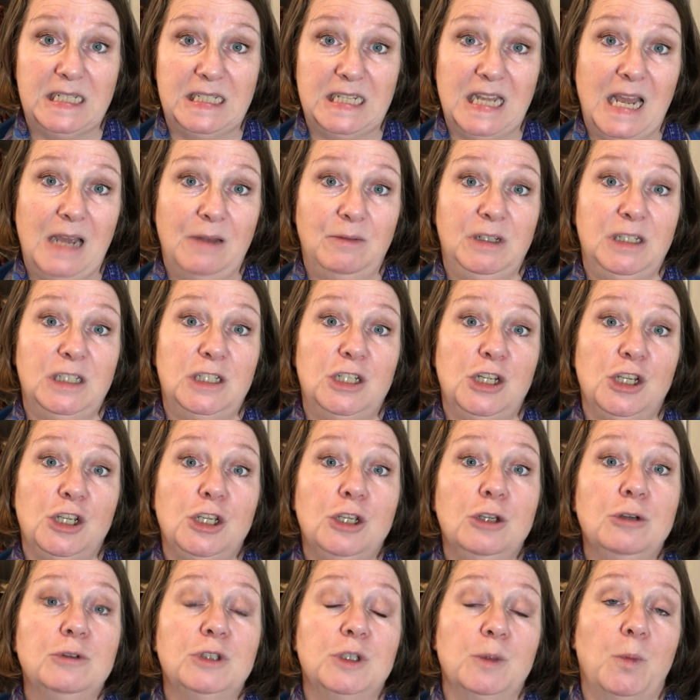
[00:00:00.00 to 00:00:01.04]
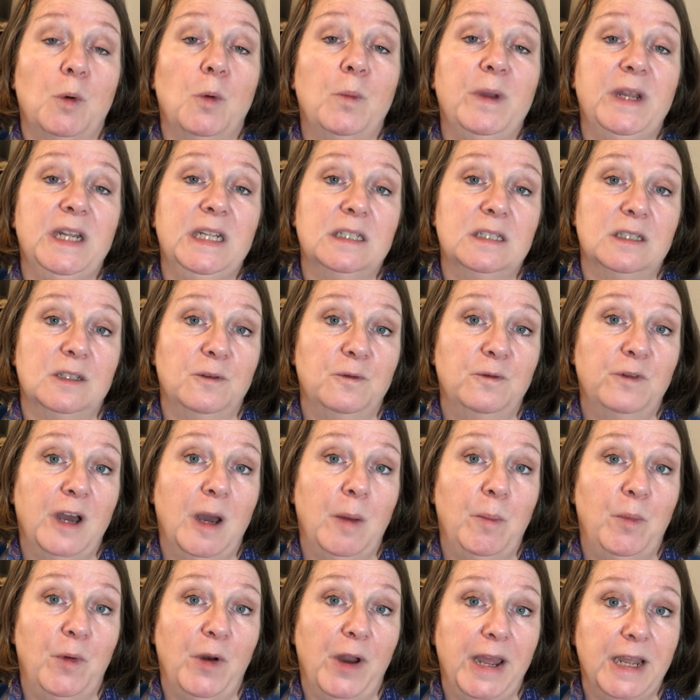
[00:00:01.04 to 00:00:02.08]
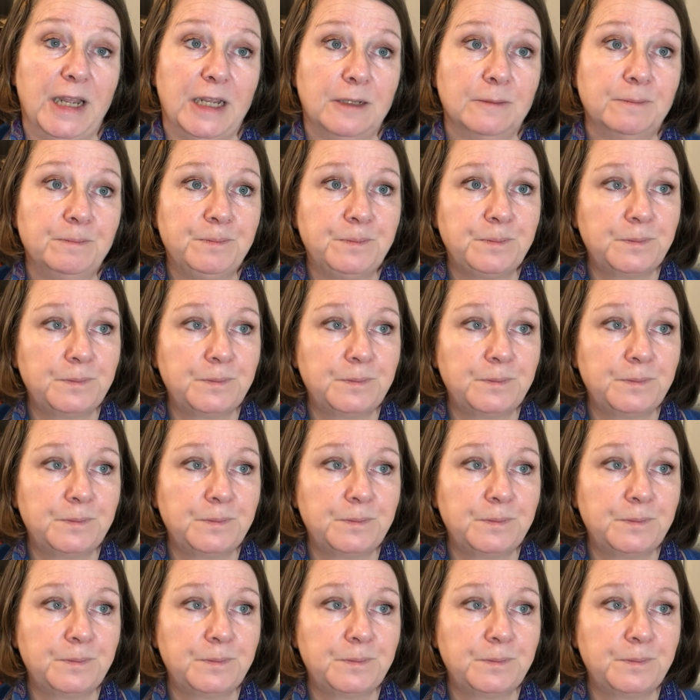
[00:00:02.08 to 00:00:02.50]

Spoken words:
down into usable pieces of fabric,